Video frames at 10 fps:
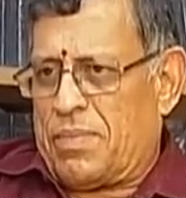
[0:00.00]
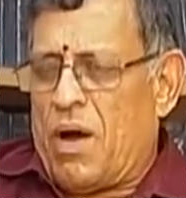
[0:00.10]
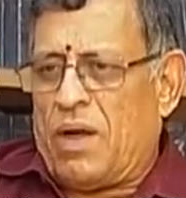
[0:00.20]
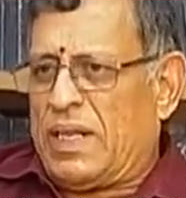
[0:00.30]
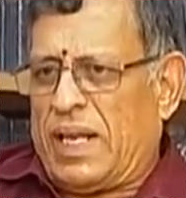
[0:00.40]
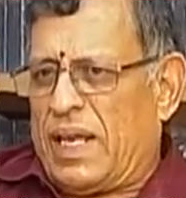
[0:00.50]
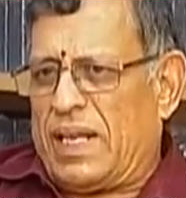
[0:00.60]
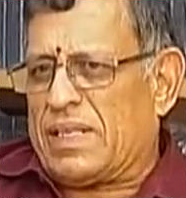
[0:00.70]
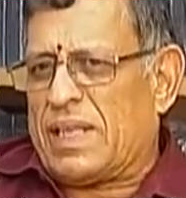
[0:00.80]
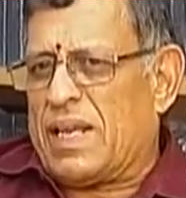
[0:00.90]
all that I
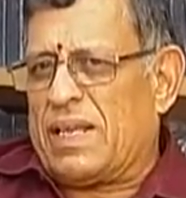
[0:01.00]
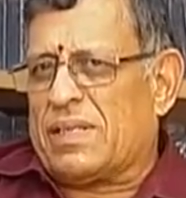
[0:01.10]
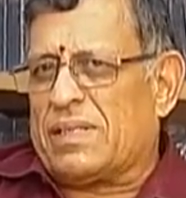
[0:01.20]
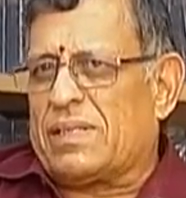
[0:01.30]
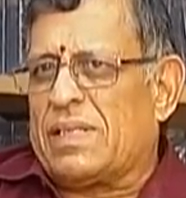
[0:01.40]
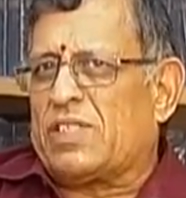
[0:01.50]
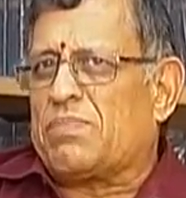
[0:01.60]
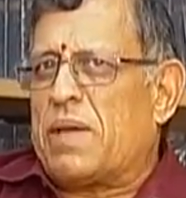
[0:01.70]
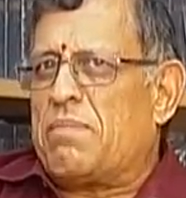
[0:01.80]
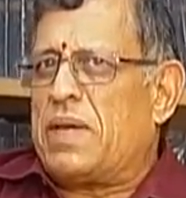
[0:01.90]
can say is
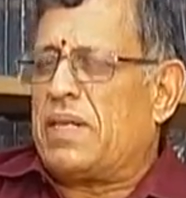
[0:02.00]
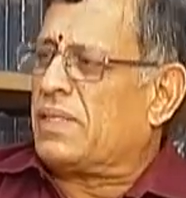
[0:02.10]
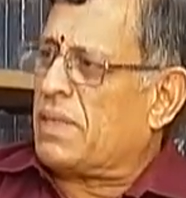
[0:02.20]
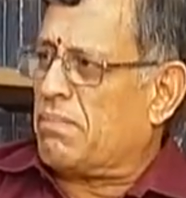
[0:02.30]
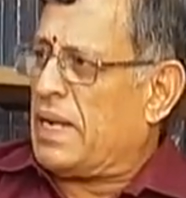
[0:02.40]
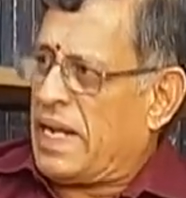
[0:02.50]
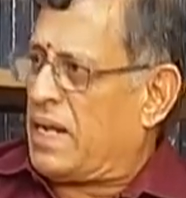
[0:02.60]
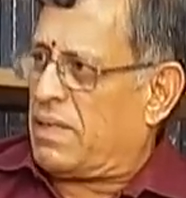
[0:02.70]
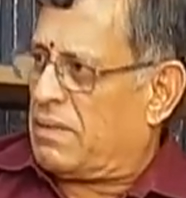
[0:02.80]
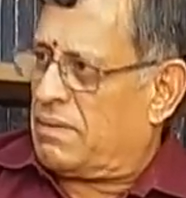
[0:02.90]
this may mean some leak.